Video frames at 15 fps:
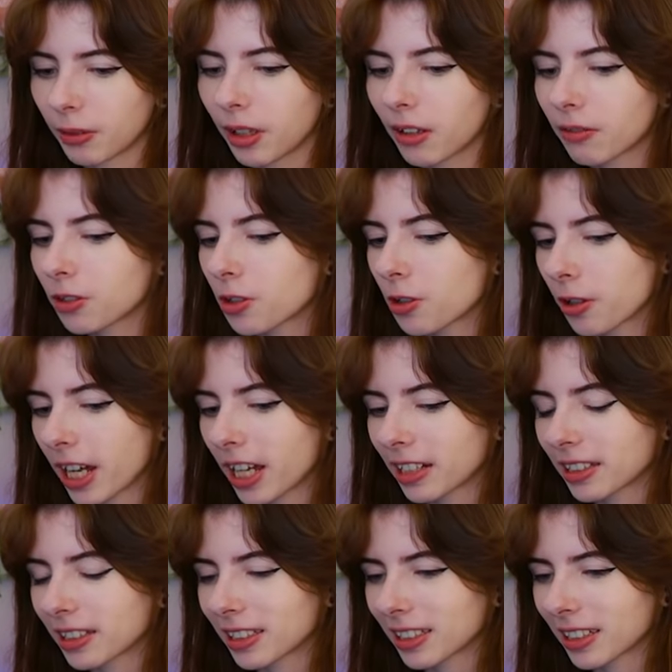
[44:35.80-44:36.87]
Then we have
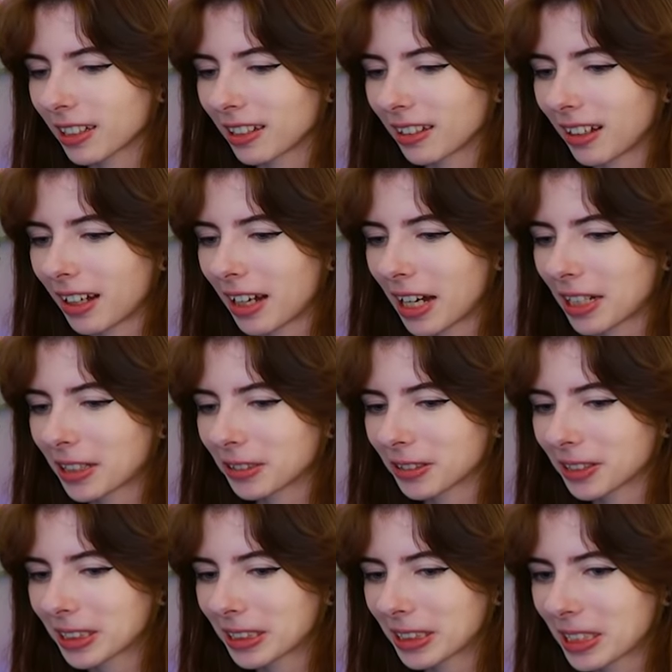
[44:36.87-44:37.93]
Trant
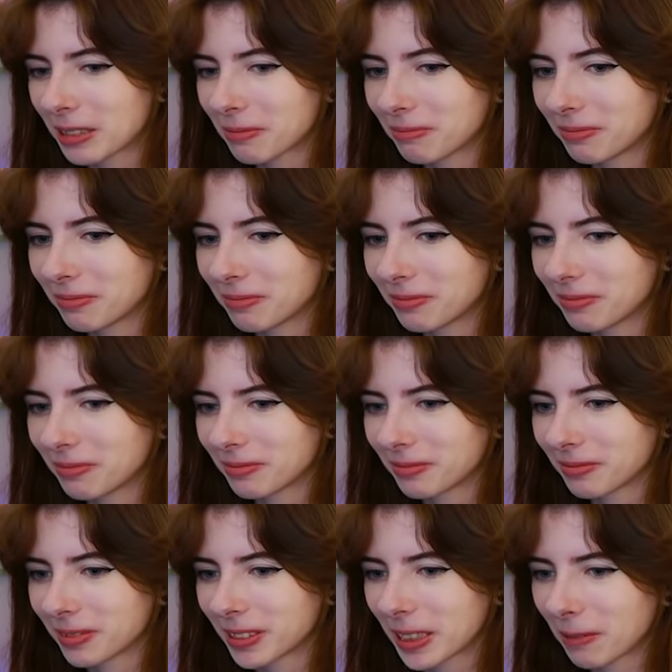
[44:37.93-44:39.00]
Heidelstrom
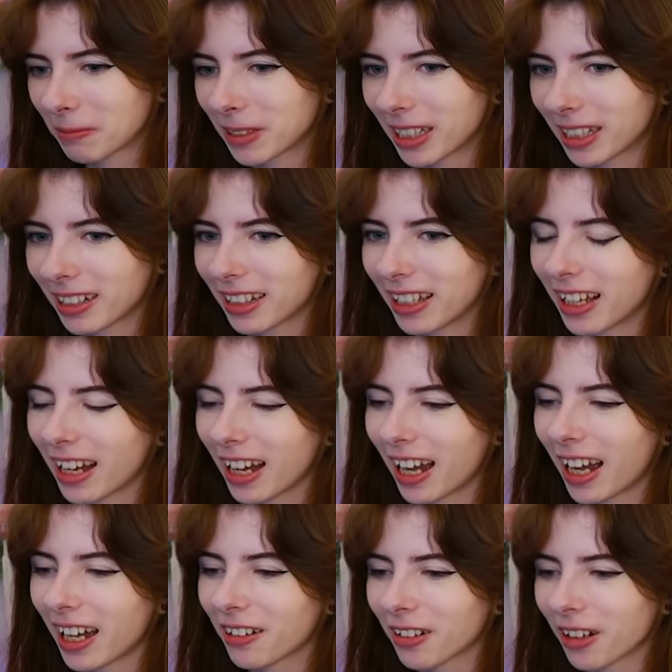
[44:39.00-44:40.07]
something?
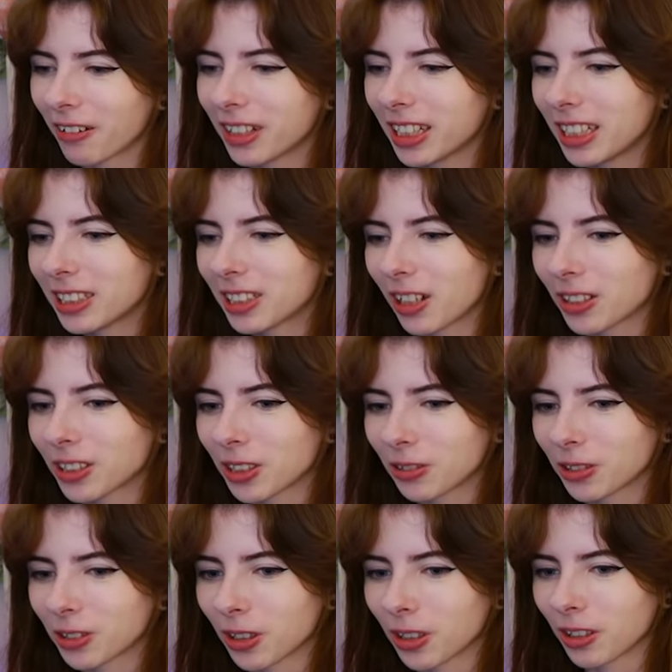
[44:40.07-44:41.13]
I don't know. He's also
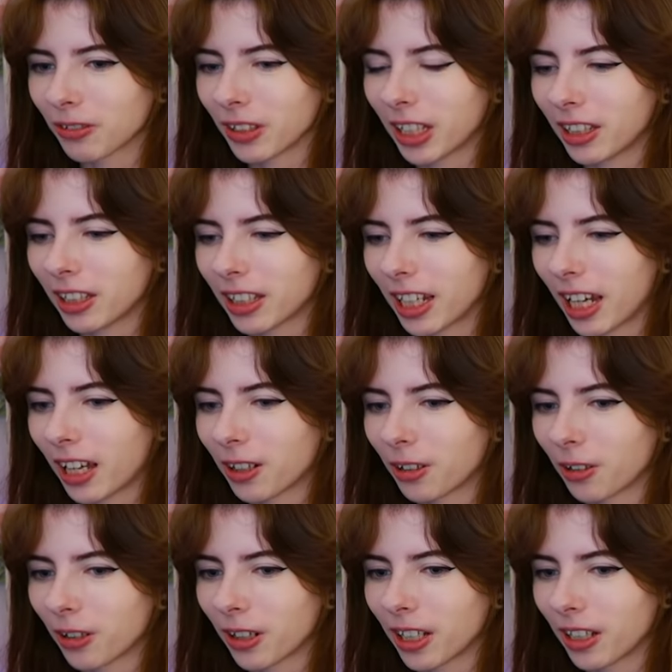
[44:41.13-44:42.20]
sort of in the
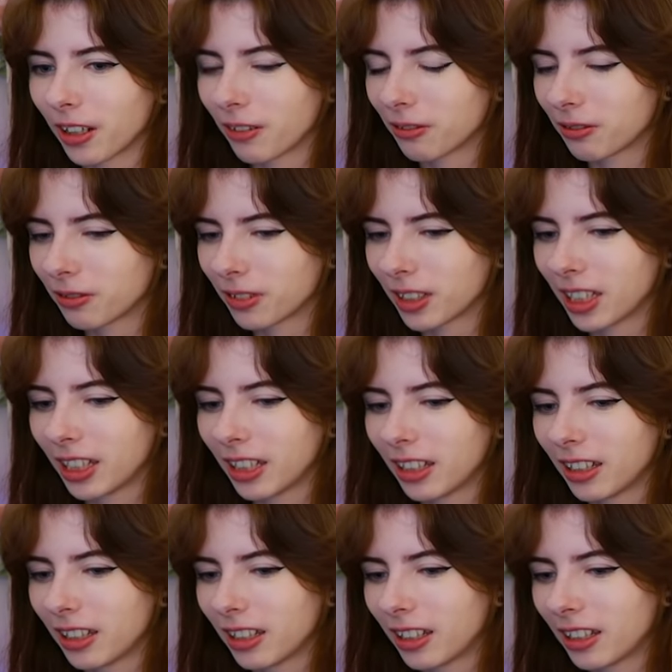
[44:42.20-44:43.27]
category of,
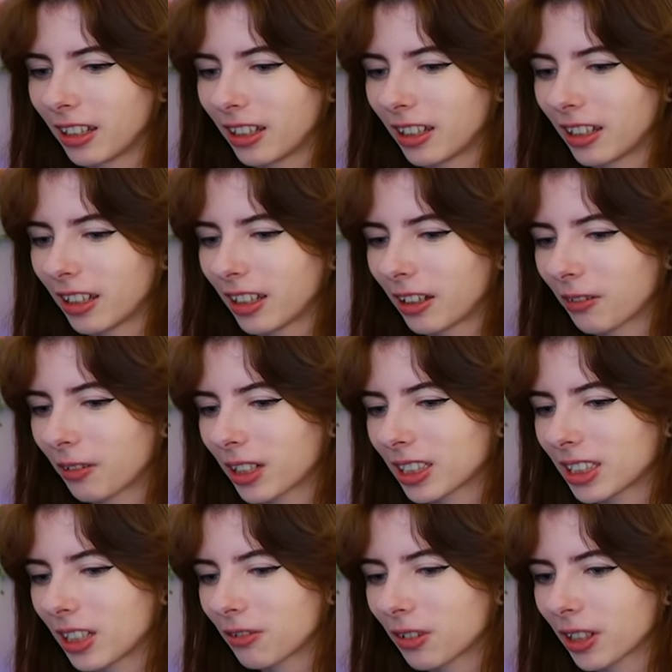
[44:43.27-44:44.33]
I want
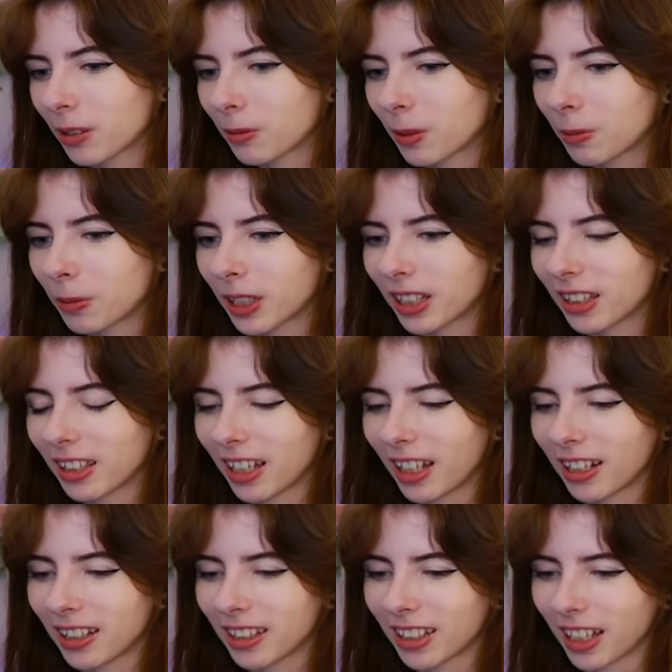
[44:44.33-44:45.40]
to say forgettable, but at the
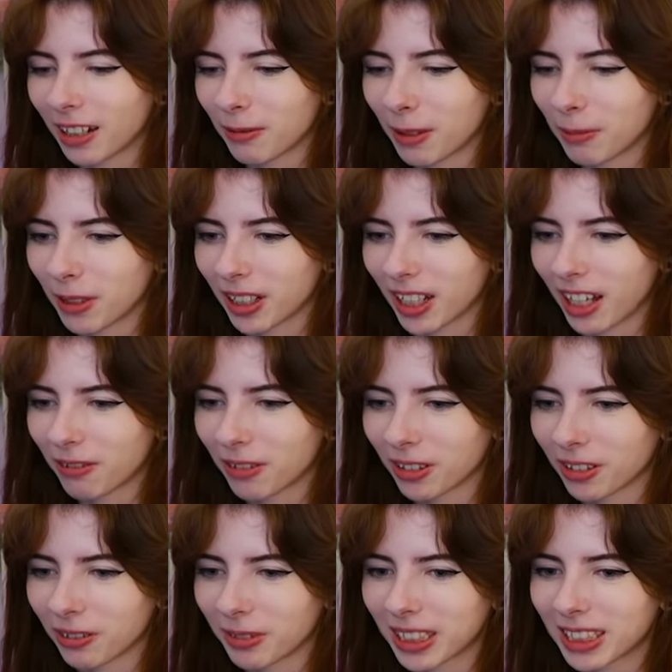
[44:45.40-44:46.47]
end he kind of made me laugh a
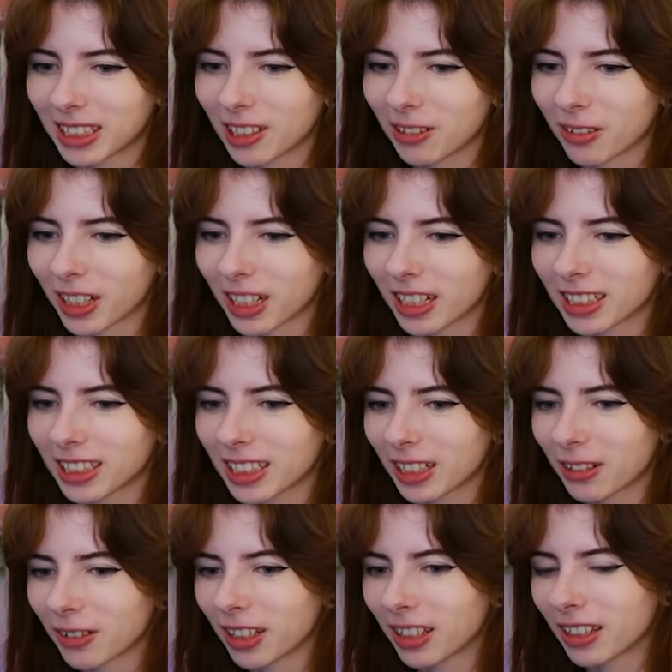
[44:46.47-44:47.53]
little bit. So we're going to
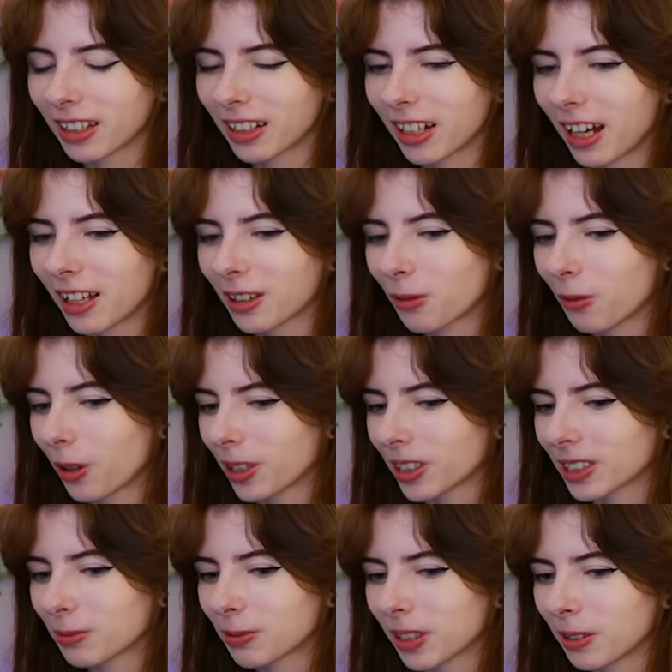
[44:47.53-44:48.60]
stick with not the
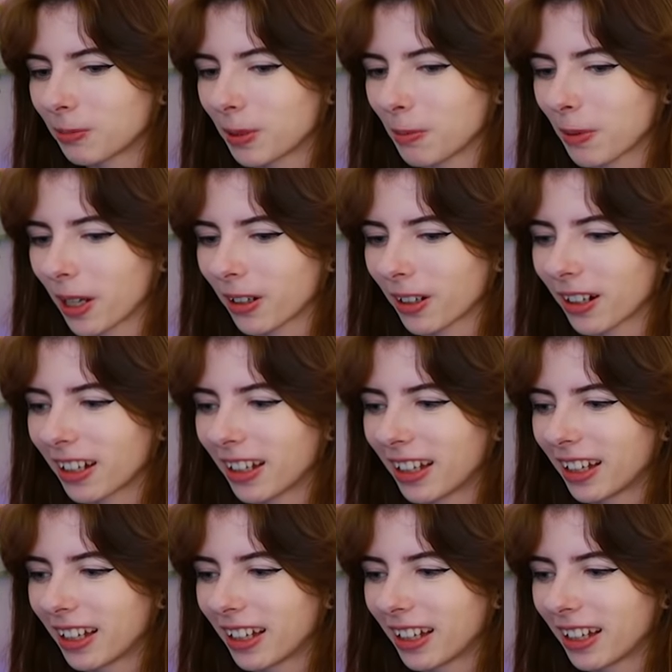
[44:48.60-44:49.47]
worst, could be better.